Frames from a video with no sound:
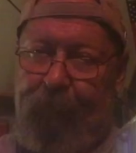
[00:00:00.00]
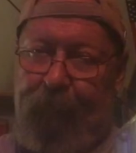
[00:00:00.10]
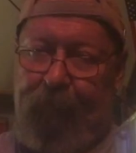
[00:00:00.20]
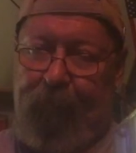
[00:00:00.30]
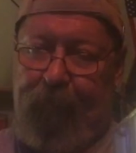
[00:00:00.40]

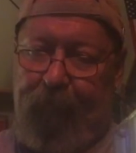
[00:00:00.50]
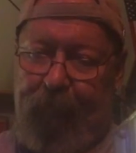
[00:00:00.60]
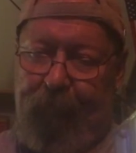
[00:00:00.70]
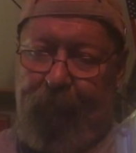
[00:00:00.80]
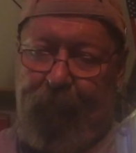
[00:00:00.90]

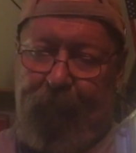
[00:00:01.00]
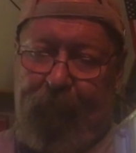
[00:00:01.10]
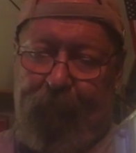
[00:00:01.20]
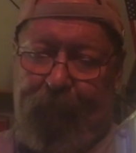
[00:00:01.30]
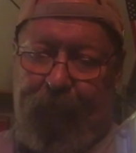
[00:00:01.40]

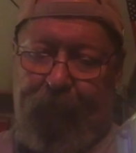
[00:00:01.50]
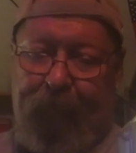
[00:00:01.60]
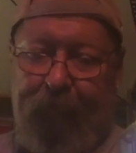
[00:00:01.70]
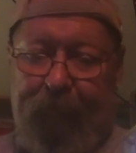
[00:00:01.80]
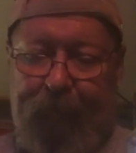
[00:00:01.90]

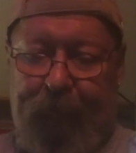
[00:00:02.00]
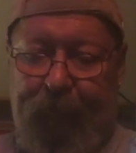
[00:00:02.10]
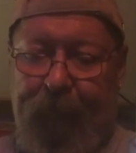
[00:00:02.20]
No one is speaking in this clip.